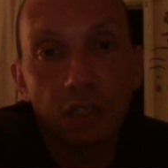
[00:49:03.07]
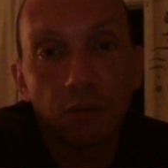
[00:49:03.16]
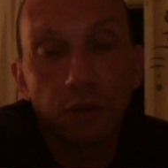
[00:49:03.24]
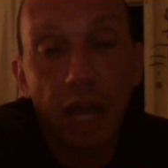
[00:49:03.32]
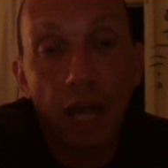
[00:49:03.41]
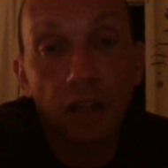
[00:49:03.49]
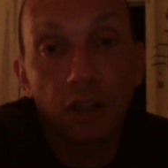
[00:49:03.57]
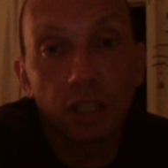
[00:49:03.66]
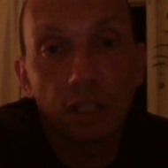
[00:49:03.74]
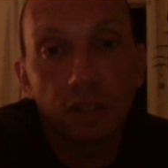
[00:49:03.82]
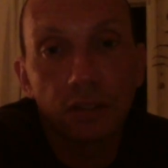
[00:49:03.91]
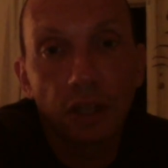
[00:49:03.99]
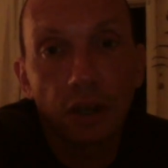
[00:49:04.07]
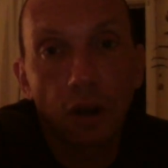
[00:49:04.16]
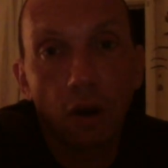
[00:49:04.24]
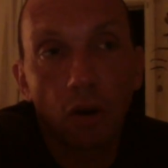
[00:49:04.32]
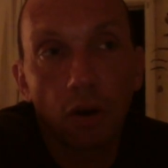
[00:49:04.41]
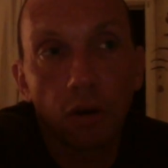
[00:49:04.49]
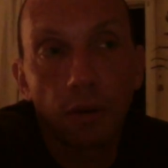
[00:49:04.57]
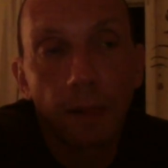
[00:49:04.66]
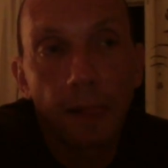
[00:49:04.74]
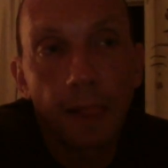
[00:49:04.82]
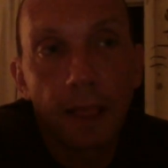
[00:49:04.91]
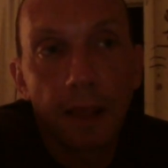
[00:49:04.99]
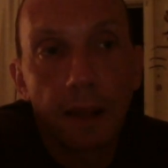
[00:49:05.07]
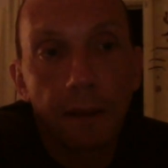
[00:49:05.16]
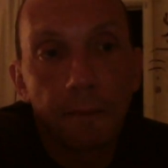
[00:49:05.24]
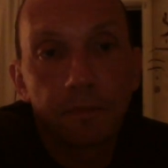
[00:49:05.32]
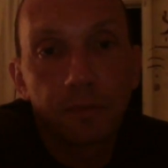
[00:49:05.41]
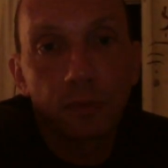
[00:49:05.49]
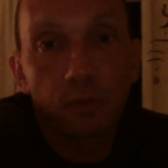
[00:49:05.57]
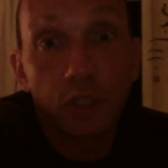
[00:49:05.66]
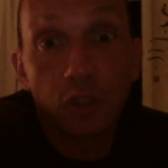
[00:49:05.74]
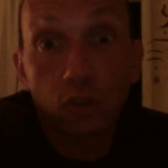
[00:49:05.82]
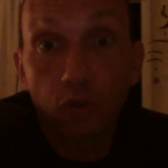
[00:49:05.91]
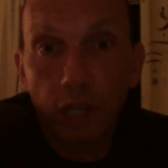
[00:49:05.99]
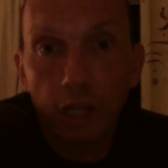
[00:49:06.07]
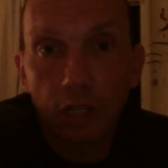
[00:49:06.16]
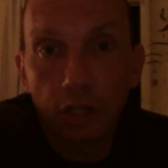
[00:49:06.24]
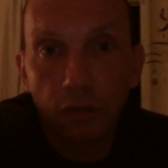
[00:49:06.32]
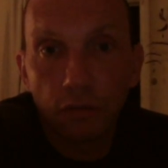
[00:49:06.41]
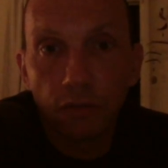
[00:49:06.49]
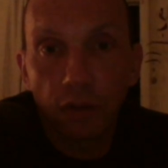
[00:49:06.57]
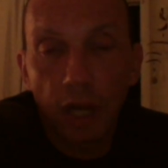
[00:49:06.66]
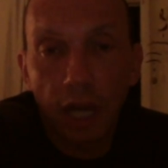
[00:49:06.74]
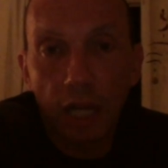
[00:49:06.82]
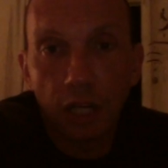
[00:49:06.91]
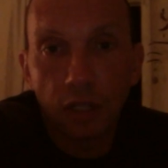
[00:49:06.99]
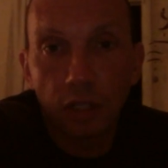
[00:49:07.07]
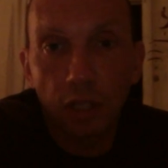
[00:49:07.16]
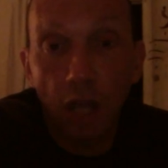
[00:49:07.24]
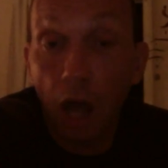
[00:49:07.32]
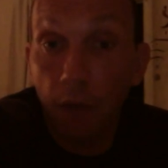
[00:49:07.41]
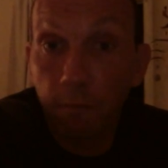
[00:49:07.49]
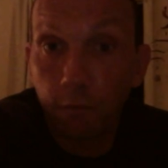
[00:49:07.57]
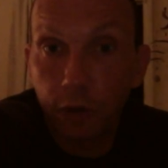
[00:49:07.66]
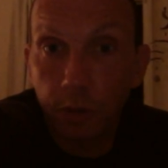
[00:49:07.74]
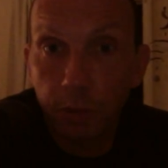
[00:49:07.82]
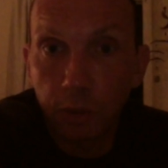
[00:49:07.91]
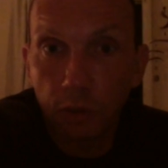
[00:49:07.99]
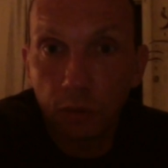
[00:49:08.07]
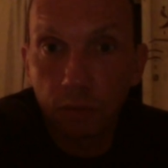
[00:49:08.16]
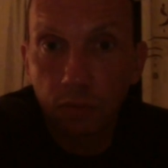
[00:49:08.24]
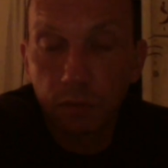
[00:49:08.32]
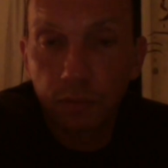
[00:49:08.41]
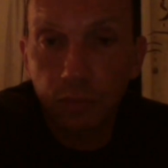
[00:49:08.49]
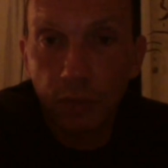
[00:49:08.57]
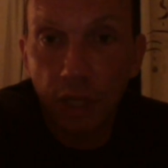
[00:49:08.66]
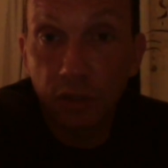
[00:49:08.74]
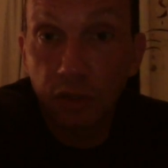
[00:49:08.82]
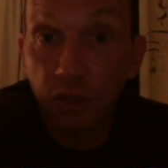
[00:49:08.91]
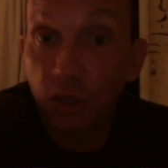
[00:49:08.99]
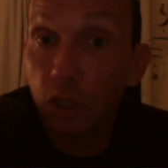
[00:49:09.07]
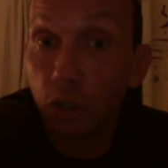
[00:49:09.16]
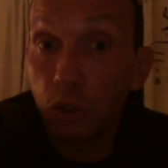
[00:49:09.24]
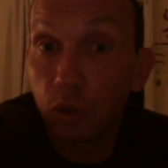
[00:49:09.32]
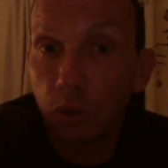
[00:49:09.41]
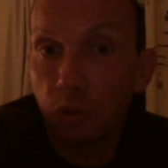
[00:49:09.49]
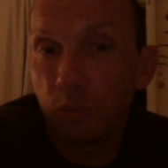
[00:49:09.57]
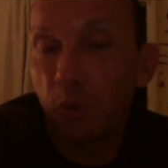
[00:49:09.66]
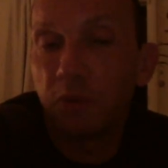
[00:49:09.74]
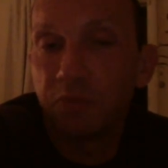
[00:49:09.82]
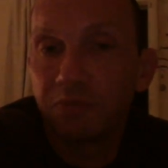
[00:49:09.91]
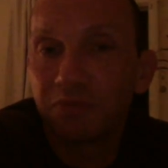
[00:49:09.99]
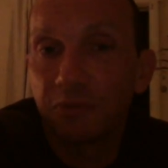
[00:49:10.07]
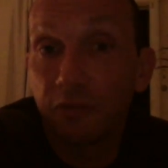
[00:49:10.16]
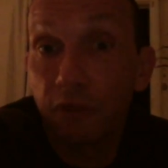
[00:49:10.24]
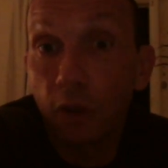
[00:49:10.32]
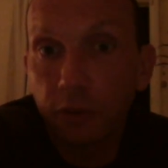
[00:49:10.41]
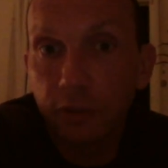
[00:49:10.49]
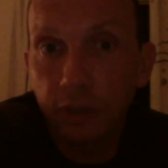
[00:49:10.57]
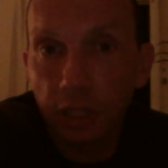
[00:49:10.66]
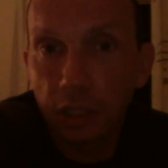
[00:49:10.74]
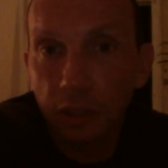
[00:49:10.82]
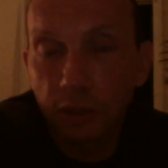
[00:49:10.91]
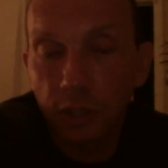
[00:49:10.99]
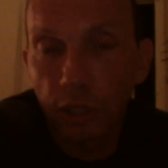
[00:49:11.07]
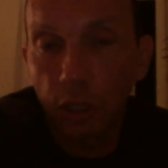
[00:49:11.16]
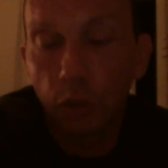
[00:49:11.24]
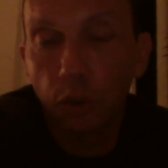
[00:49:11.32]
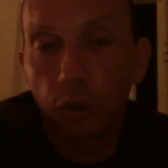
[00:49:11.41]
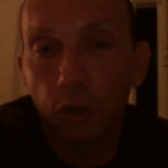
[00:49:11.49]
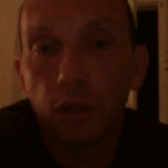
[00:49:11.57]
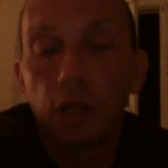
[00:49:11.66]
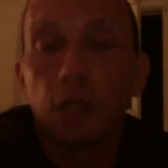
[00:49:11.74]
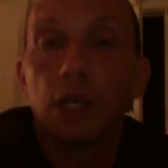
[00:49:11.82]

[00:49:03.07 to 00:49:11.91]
realities that are restrictive and comfortable and secure, well, falsely secure.